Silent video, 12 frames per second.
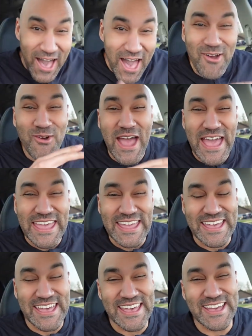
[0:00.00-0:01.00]
All right.
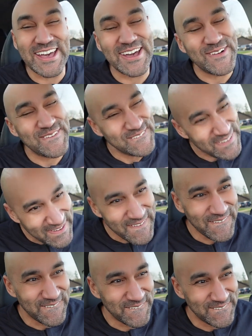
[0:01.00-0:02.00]

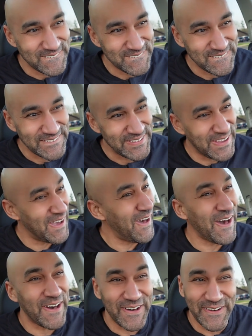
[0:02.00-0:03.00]
Woo.
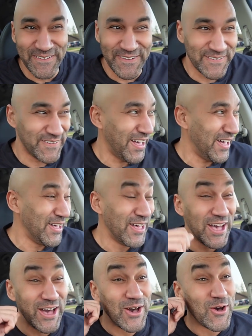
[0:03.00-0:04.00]
Y'all.
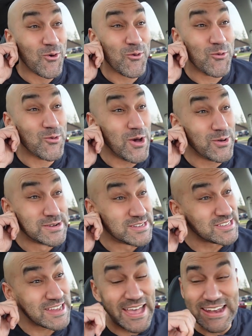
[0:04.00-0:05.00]

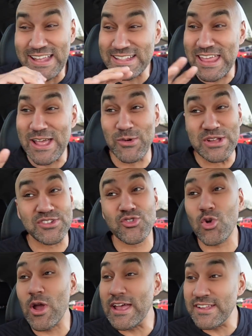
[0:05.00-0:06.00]
Woosah. That thing was
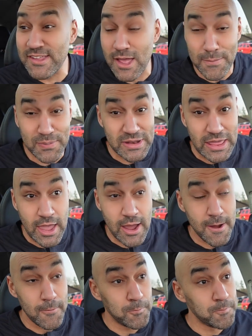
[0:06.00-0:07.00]
crazy up in
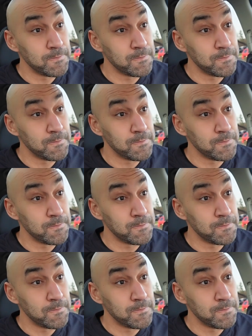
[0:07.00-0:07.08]
there.